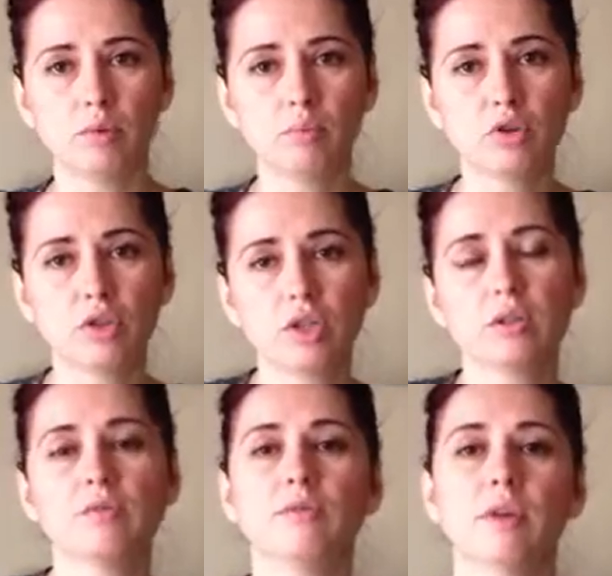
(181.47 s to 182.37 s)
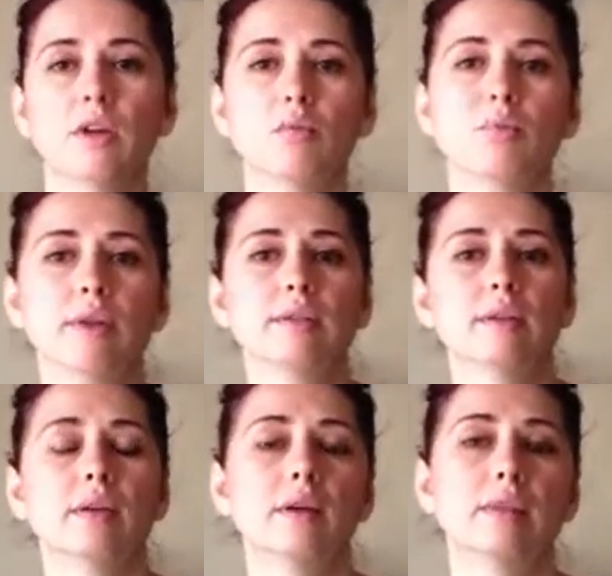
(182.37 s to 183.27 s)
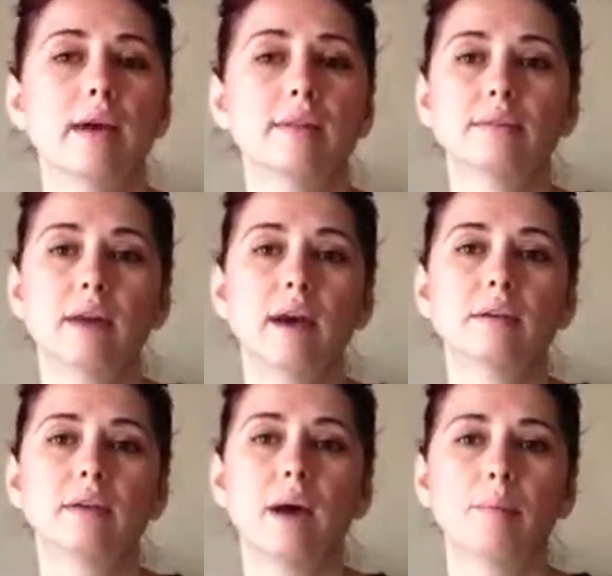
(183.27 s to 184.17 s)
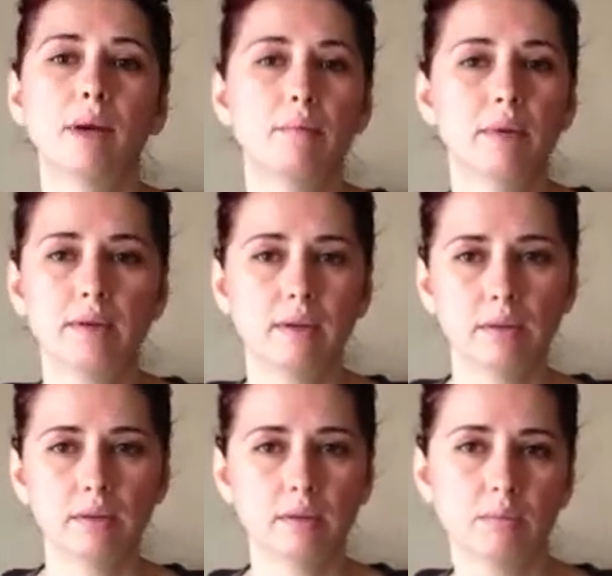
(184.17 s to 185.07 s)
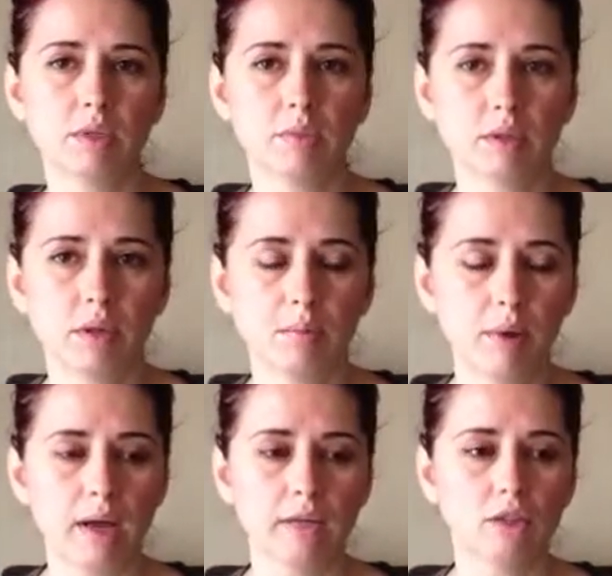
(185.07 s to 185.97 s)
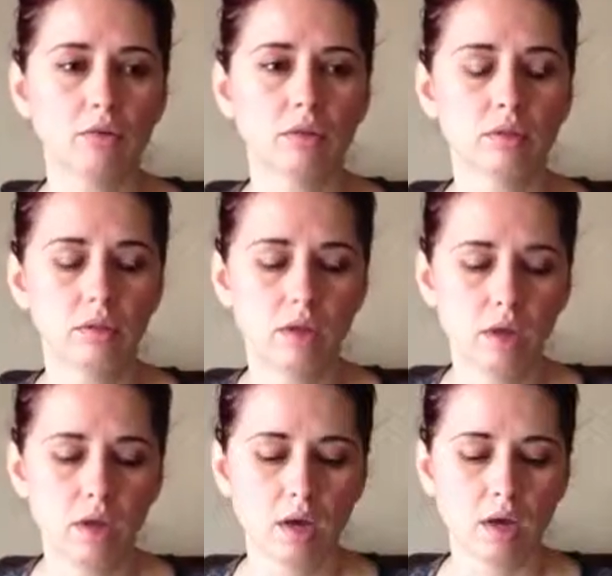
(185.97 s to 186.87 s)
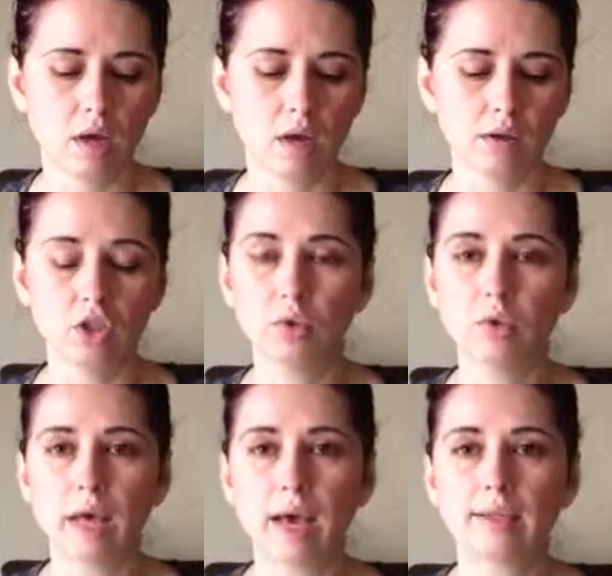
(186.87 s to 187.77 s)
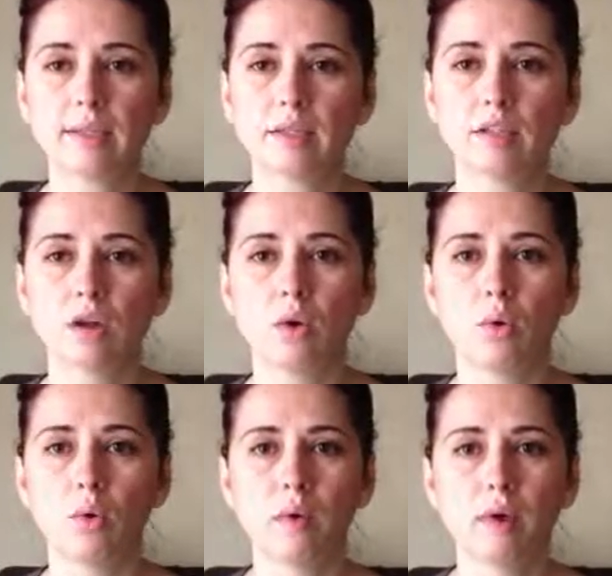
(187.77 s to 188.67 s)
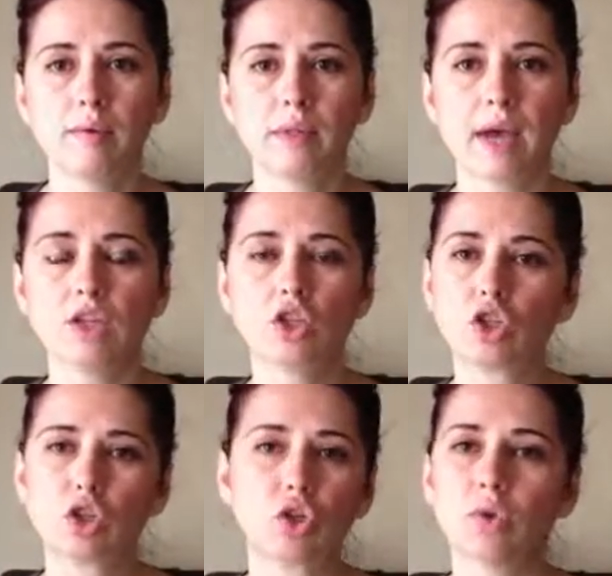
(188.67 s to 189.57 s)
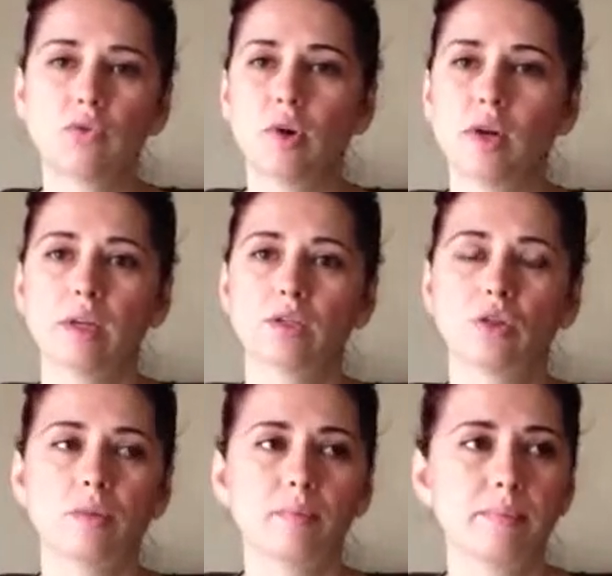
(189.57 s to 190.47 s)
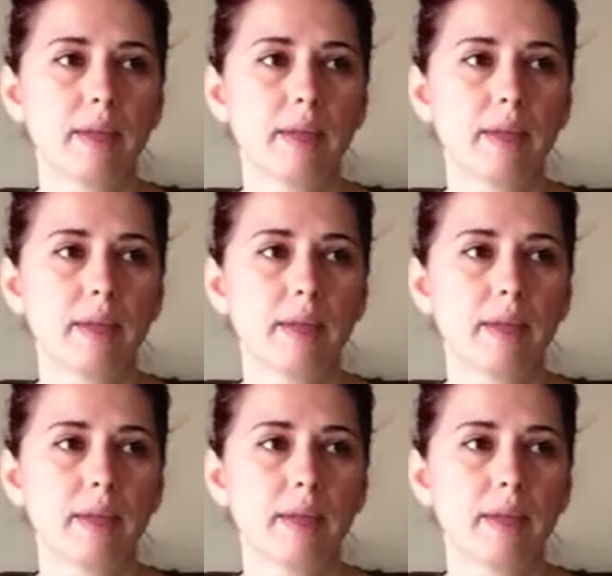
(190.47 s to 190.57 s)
on pushing and pressing, and that's that. I'm not making these symptoms up. I don't do that. So I just took no for an answer.